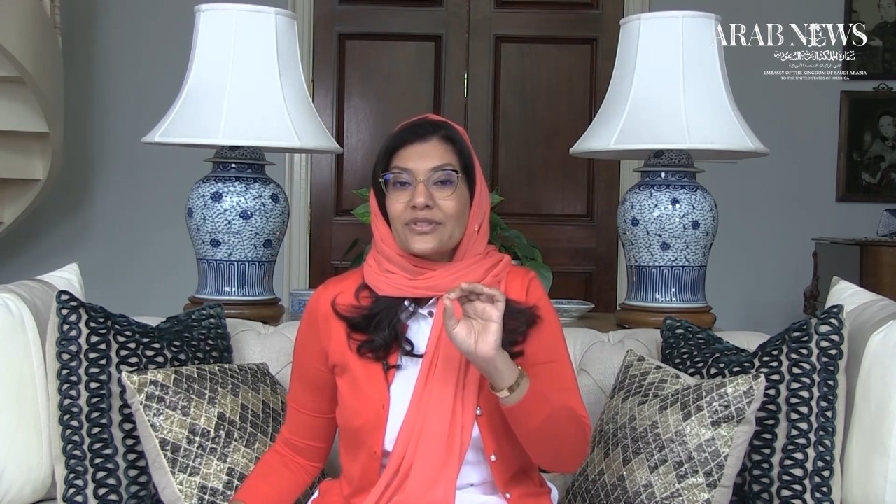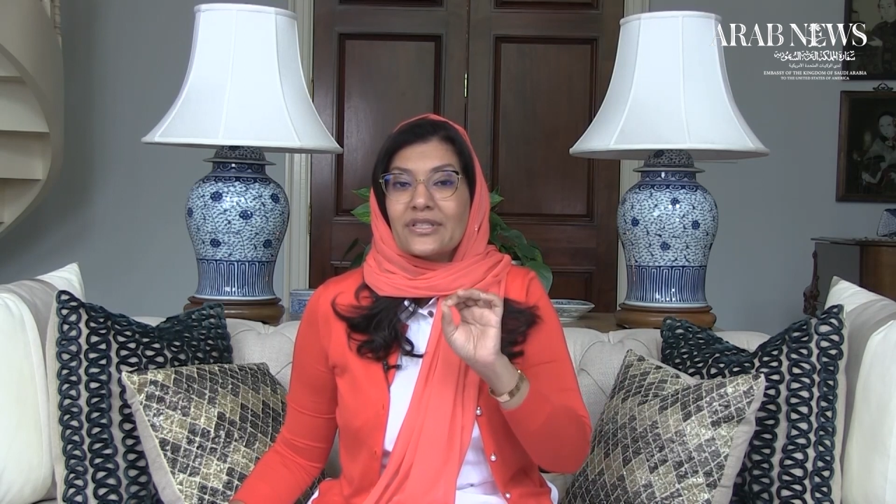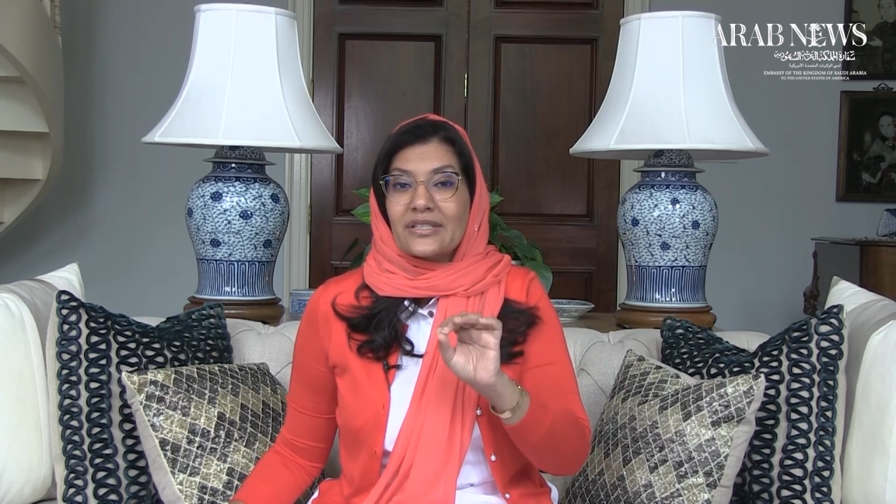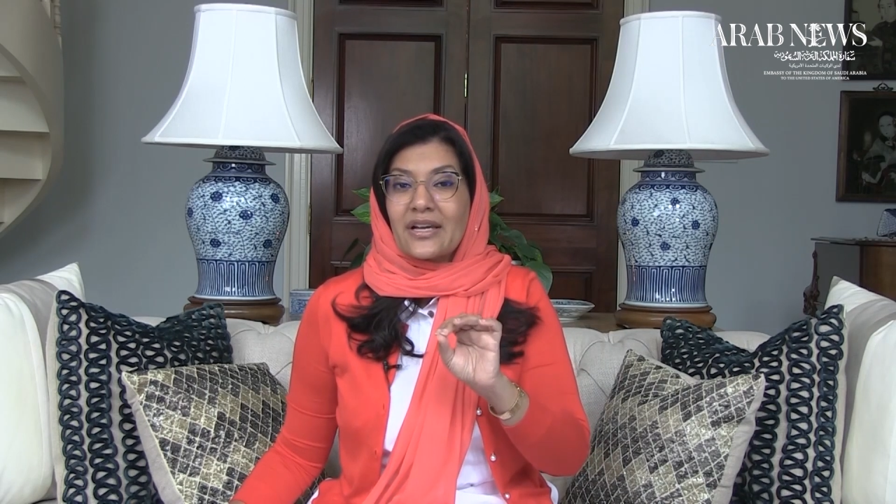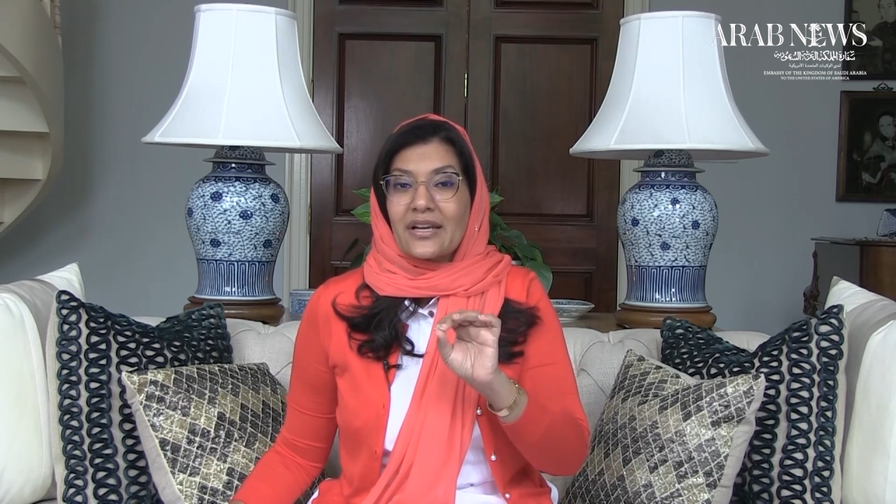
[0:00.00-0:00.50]

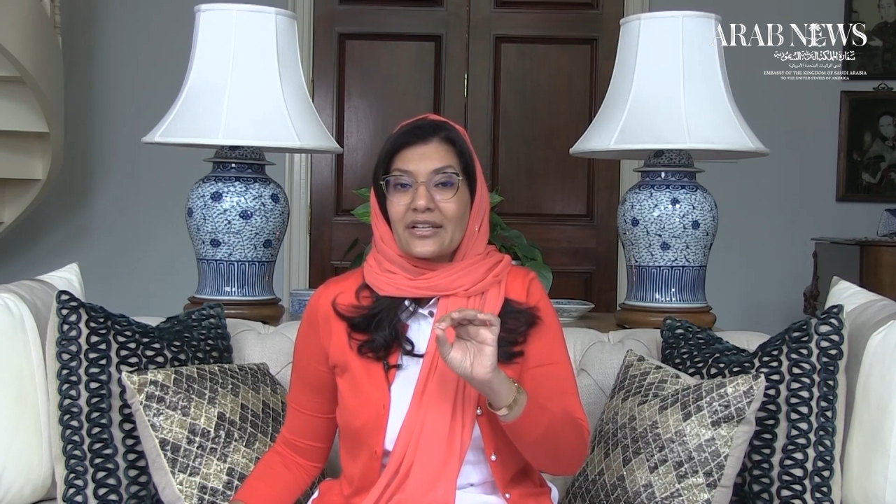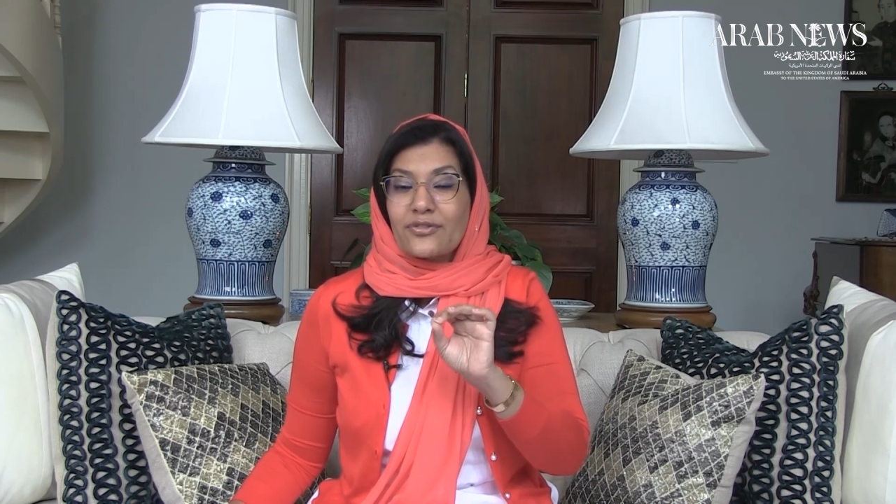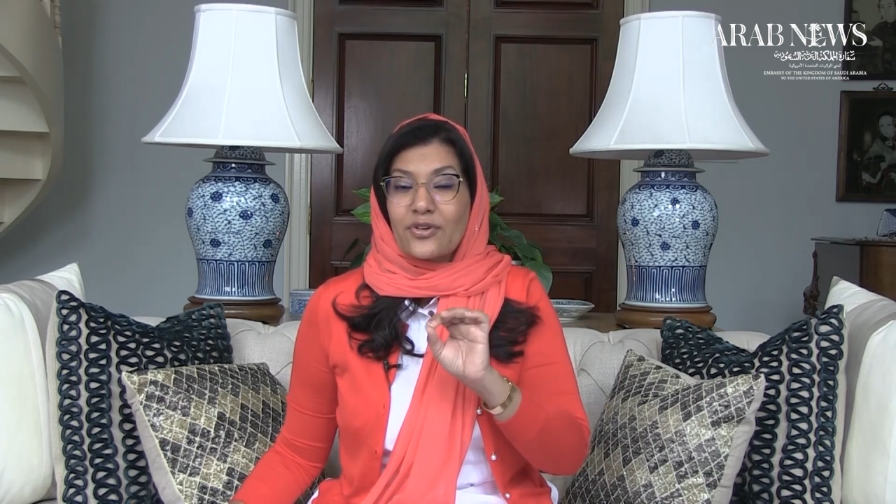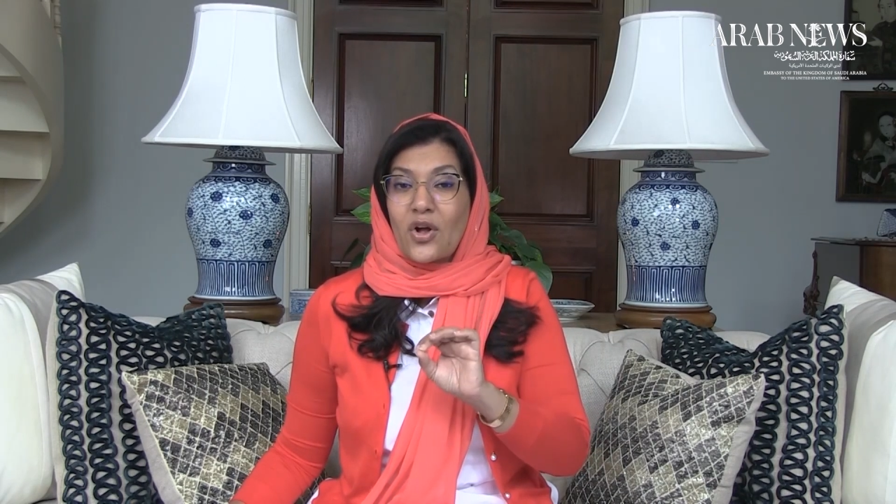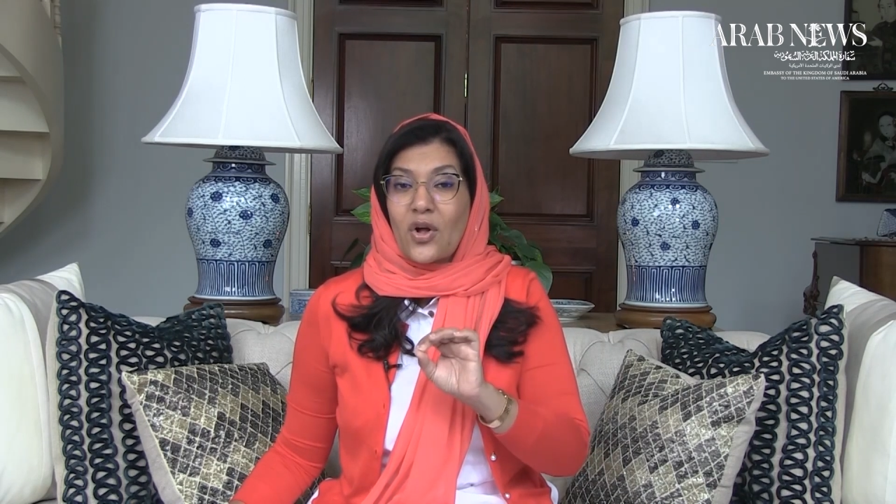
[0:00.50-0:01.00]
society
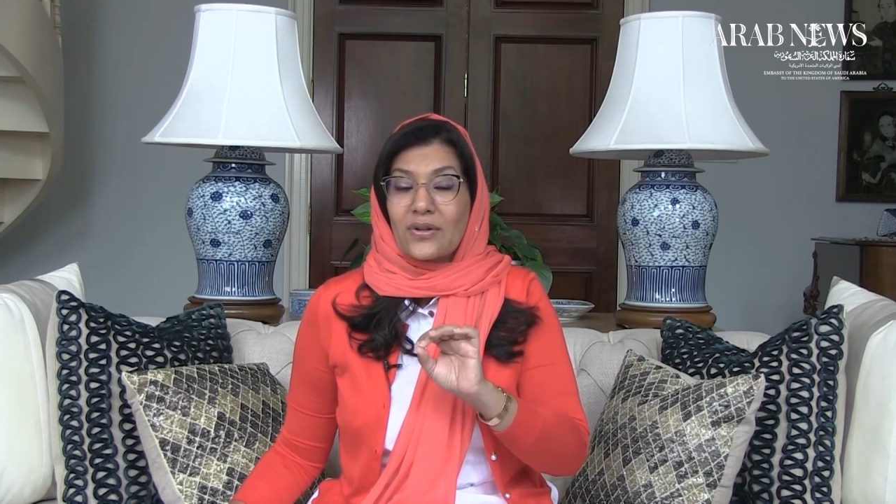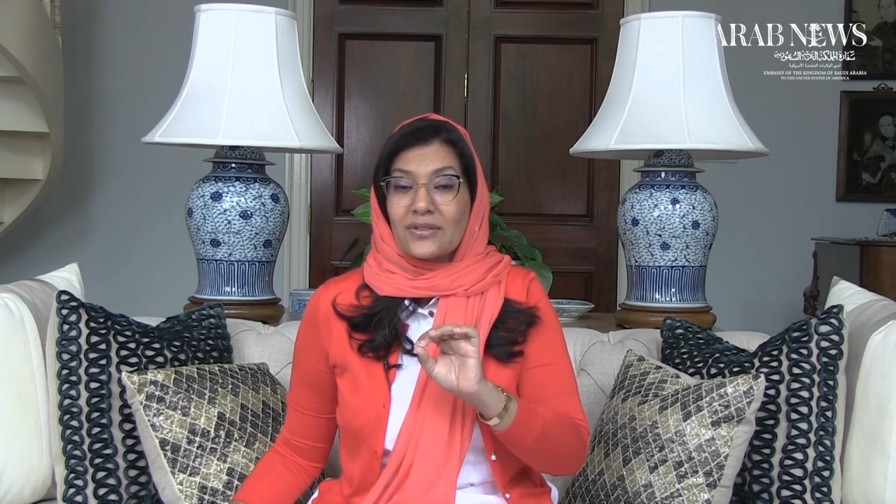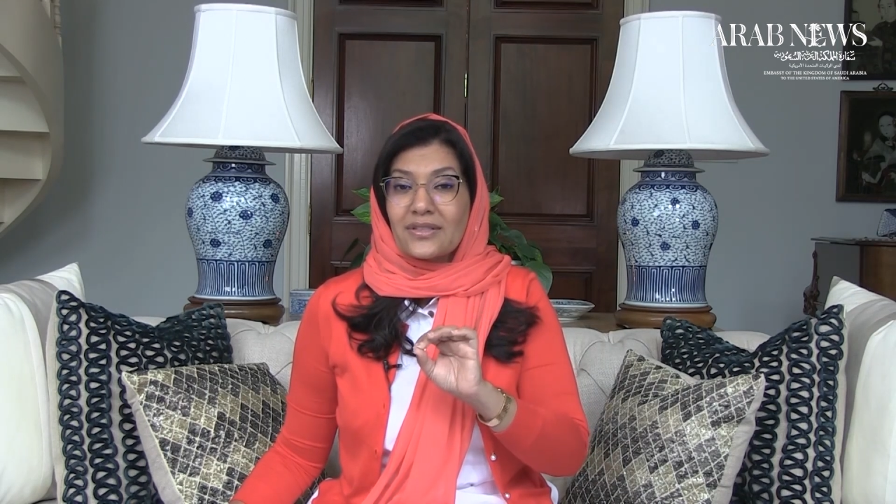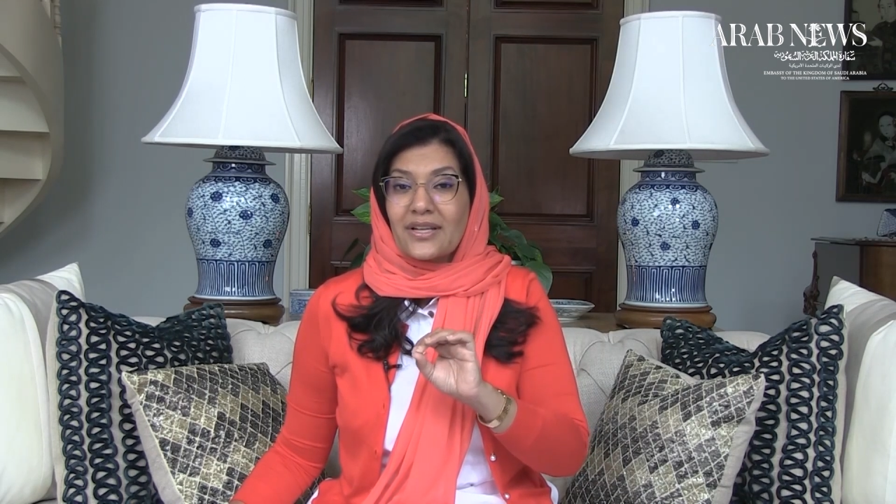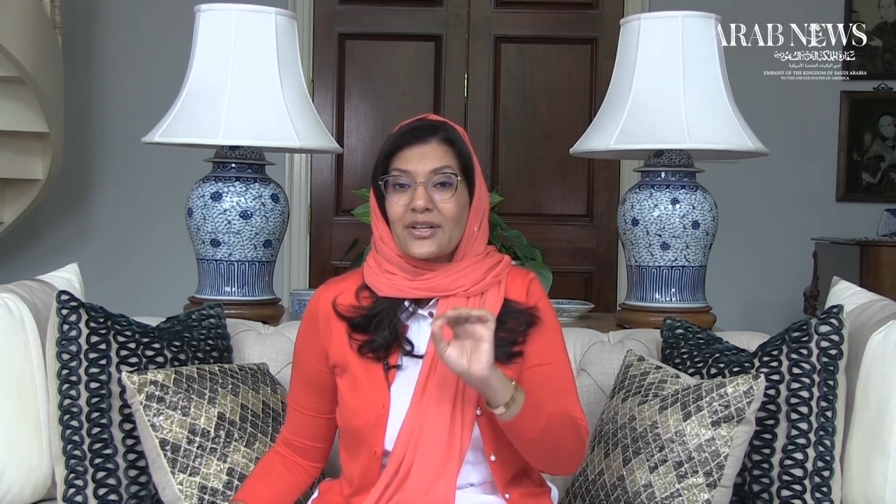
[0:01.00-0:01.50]
for all